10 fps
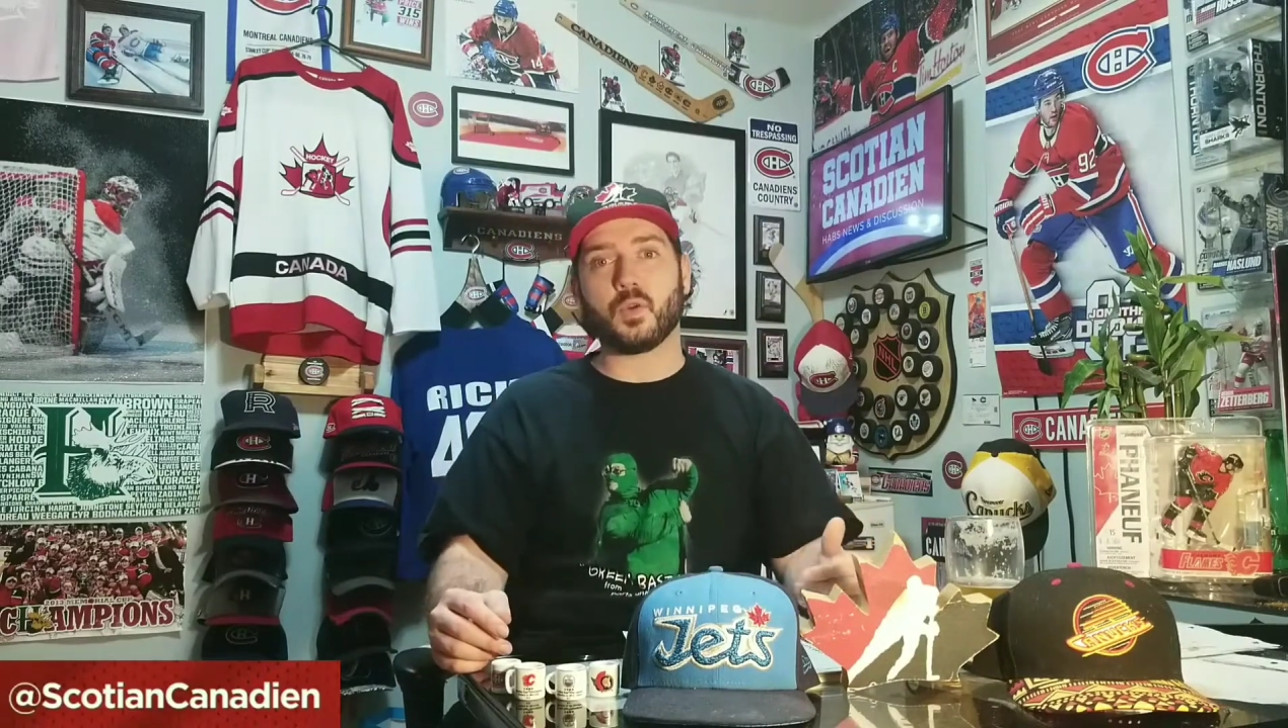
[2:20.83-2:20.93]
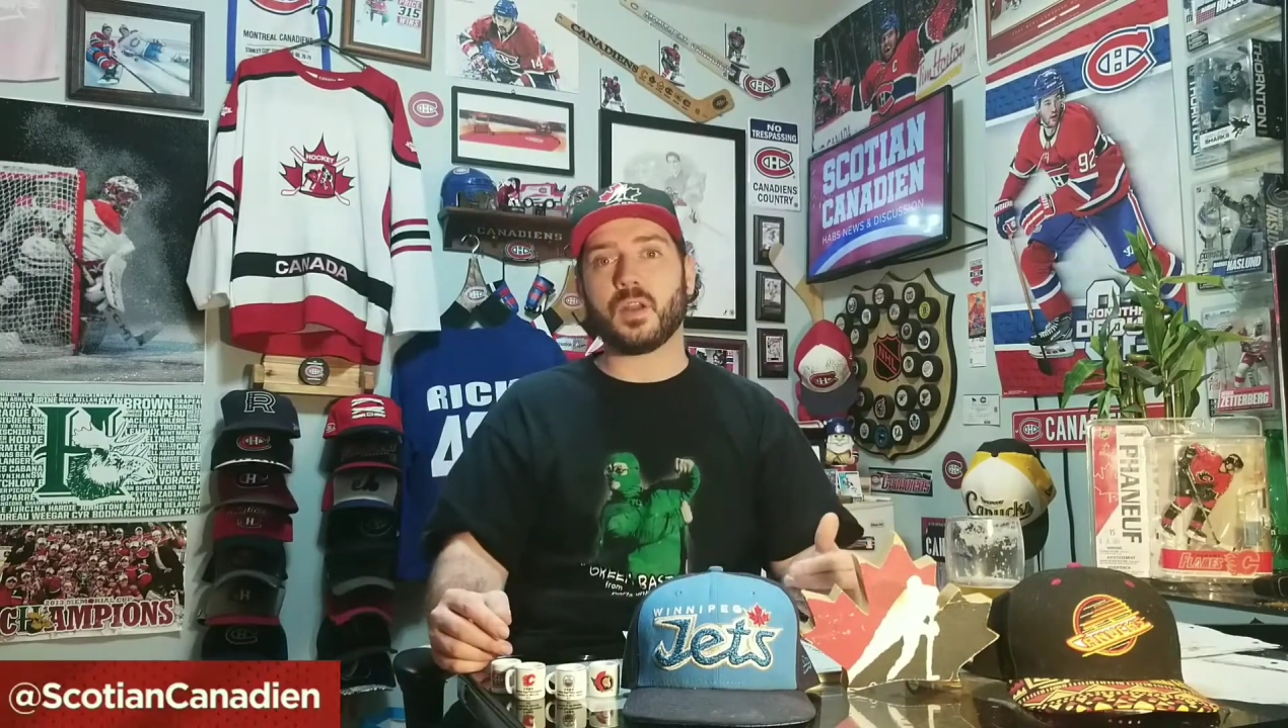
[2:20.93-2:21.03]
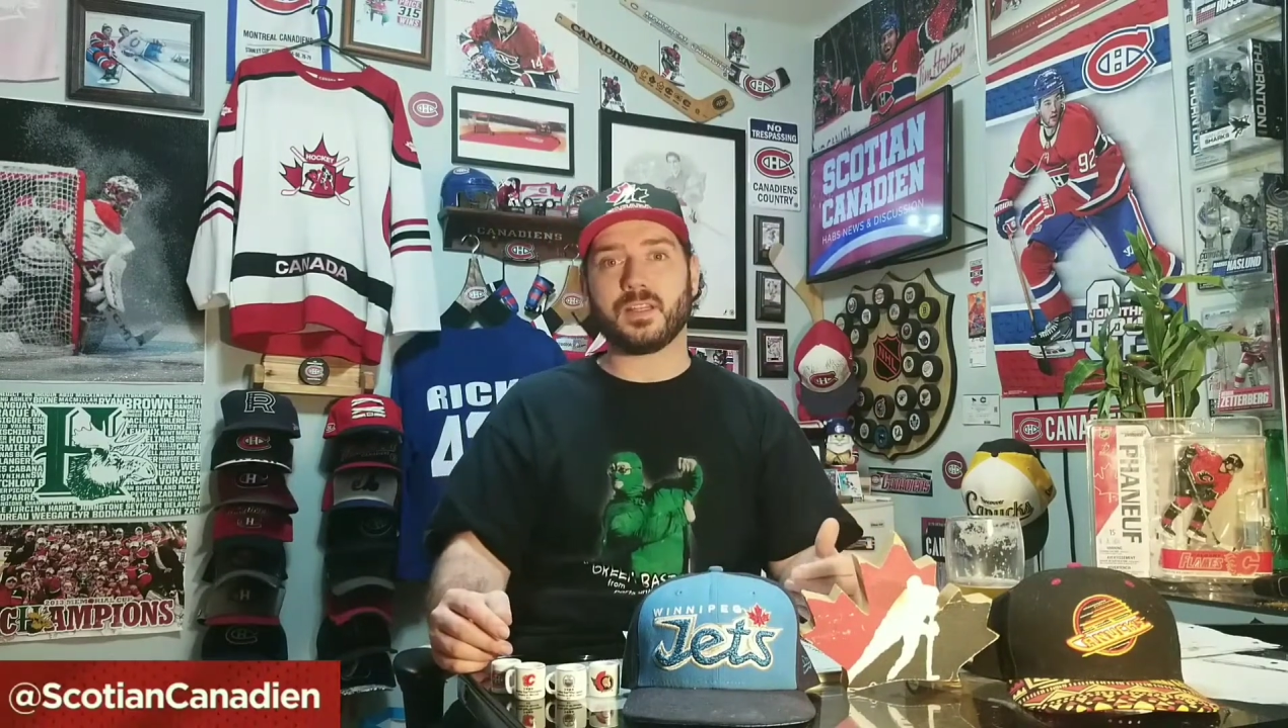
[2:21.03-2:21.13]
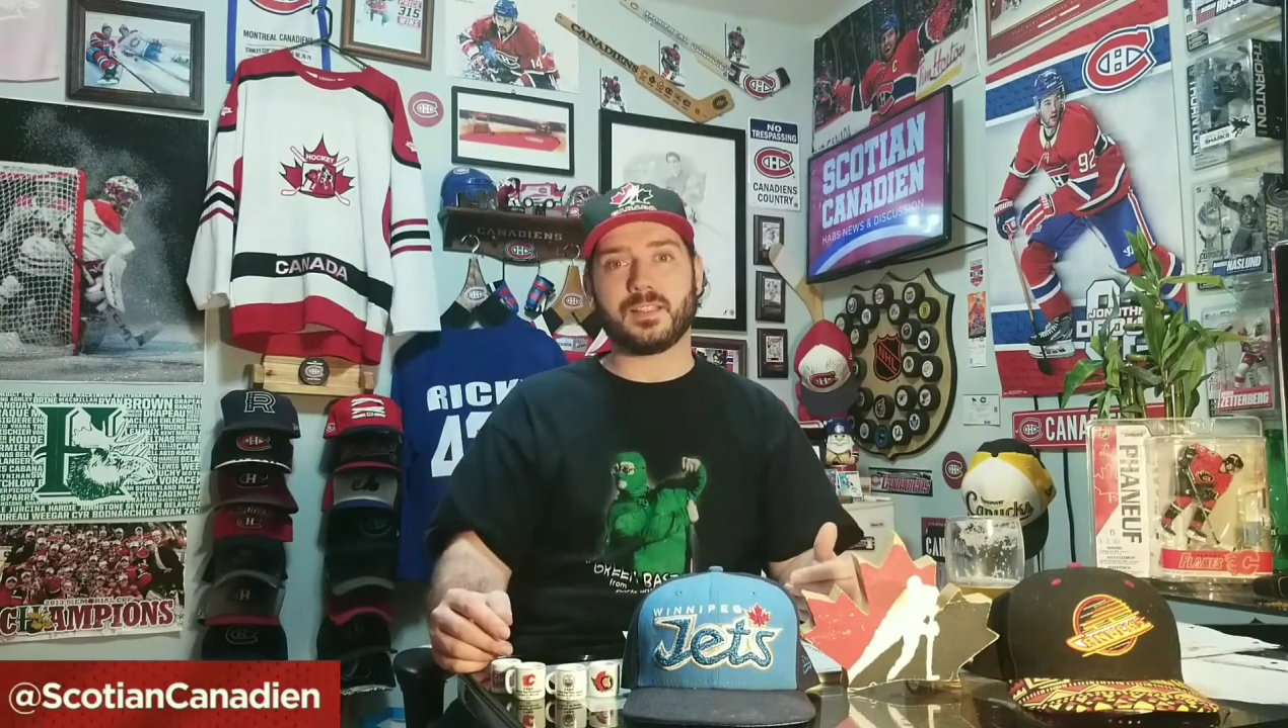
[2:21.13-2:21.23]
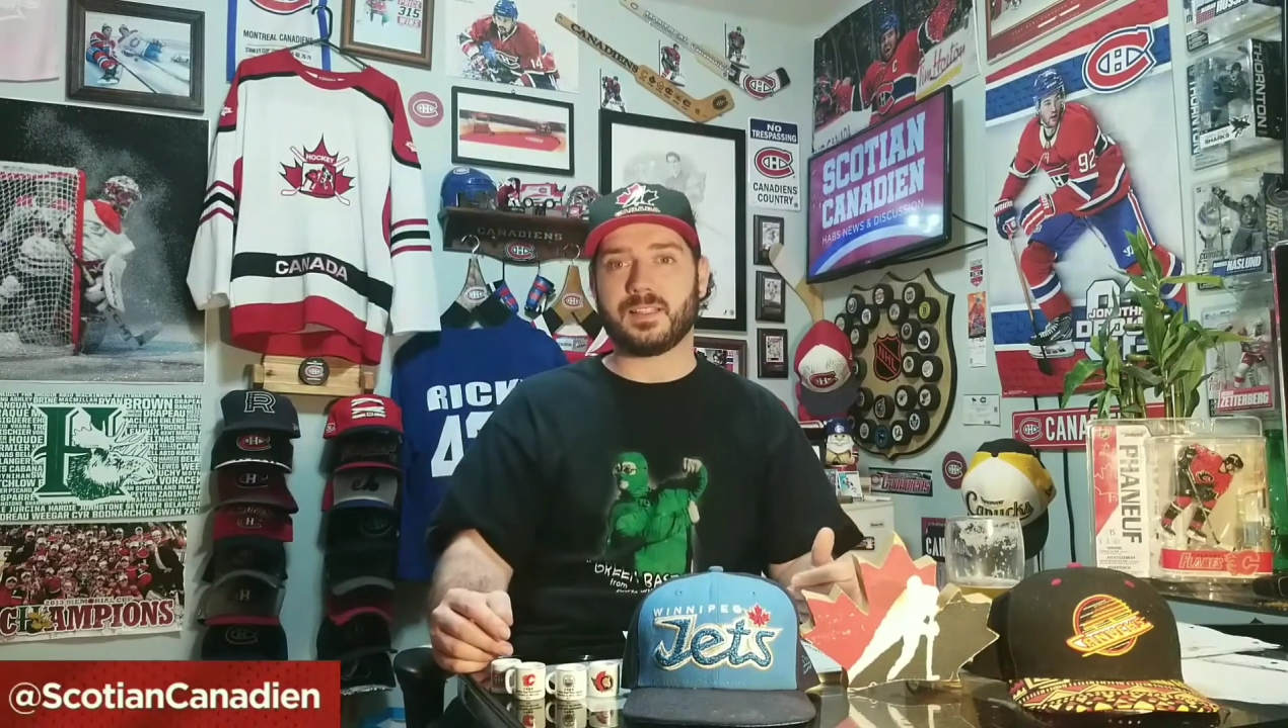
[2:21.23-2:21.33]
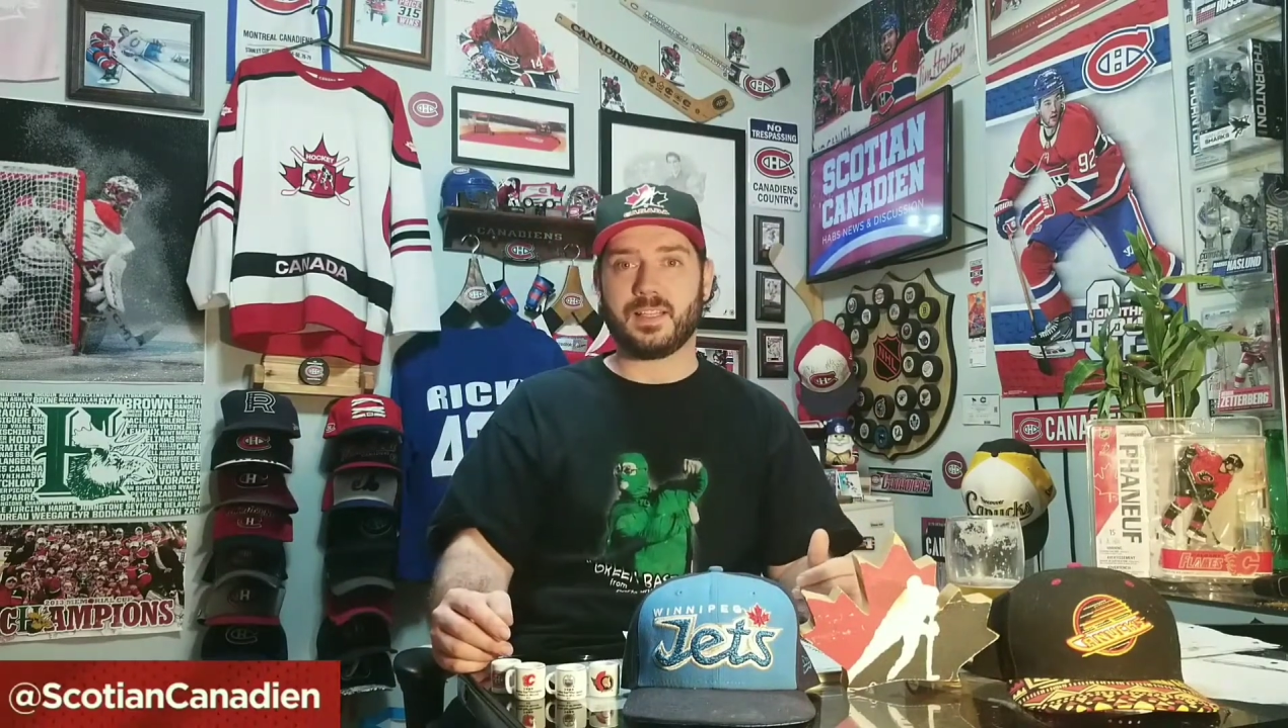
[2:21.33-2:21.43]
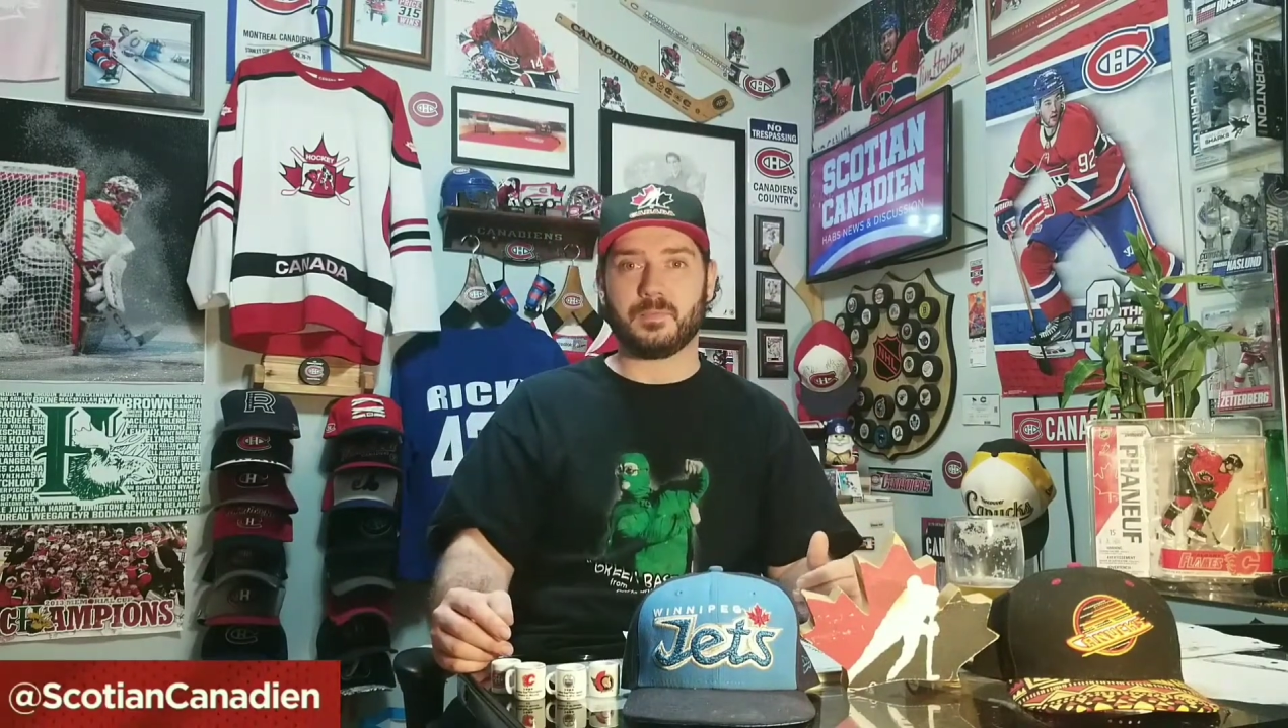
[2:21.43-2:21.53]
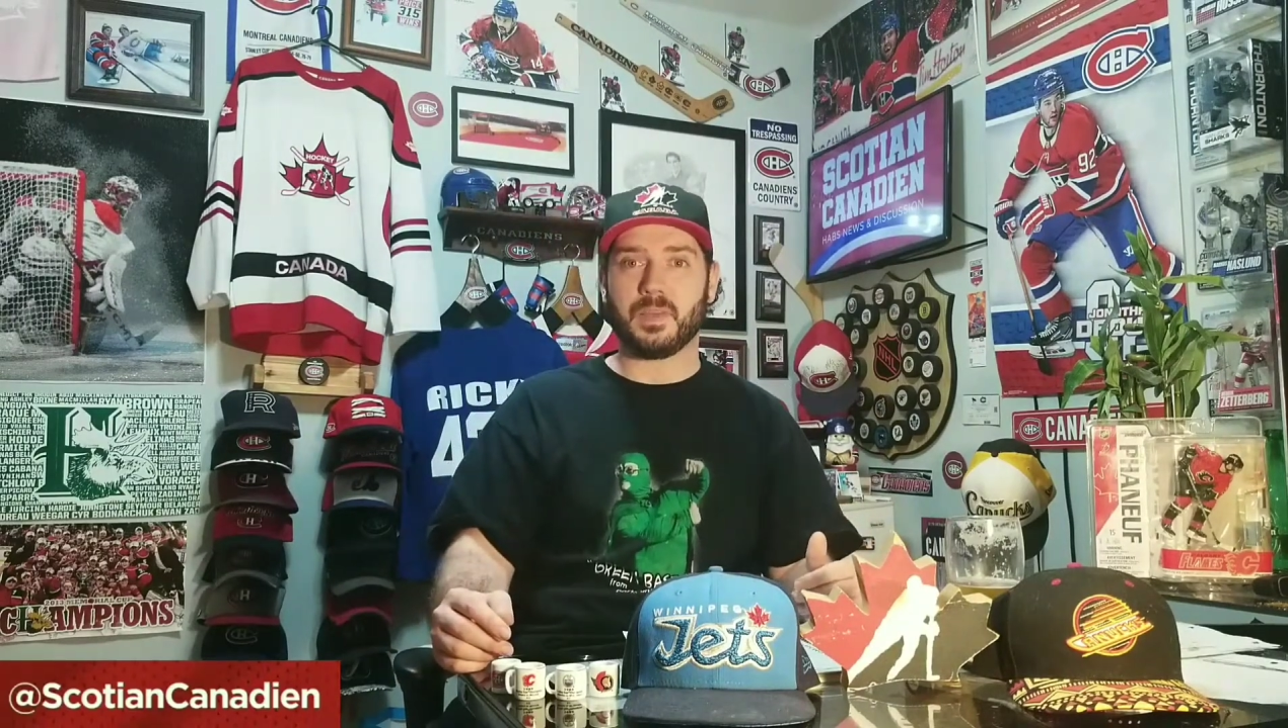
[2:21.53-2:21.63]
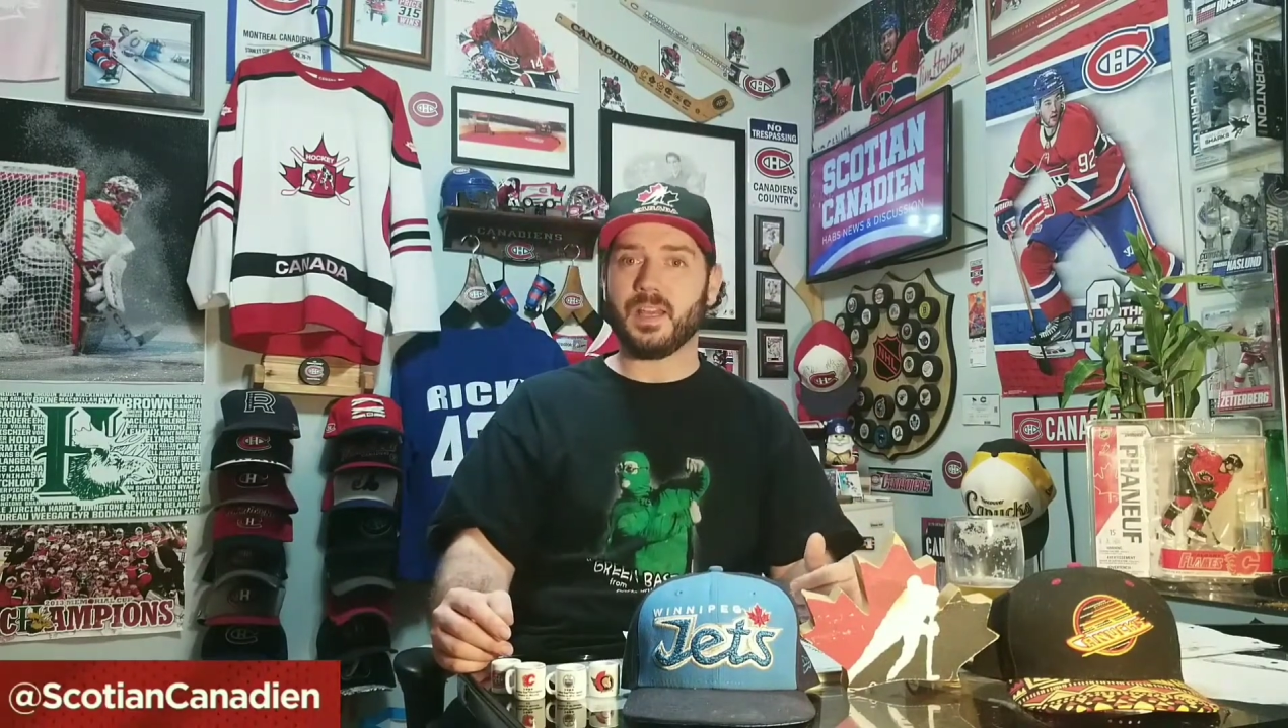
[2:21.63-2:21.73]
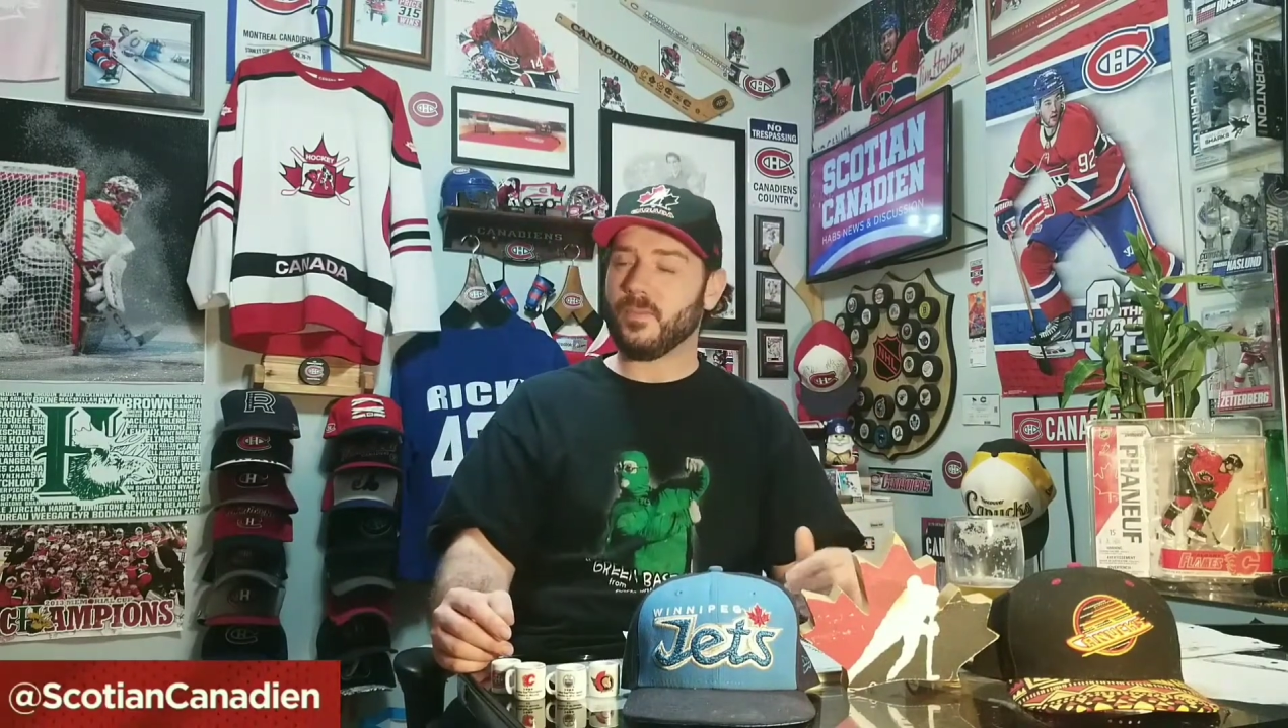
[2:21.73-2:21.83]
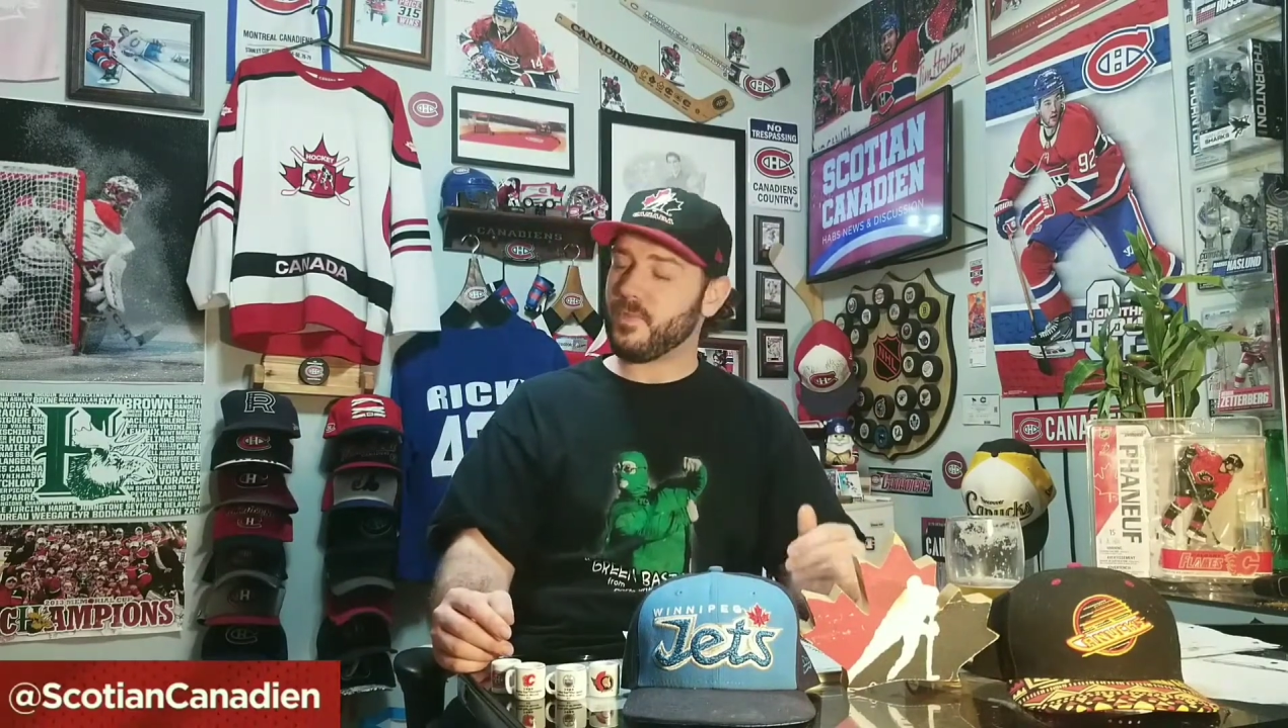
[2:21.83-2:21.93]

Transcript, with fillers: joining this team.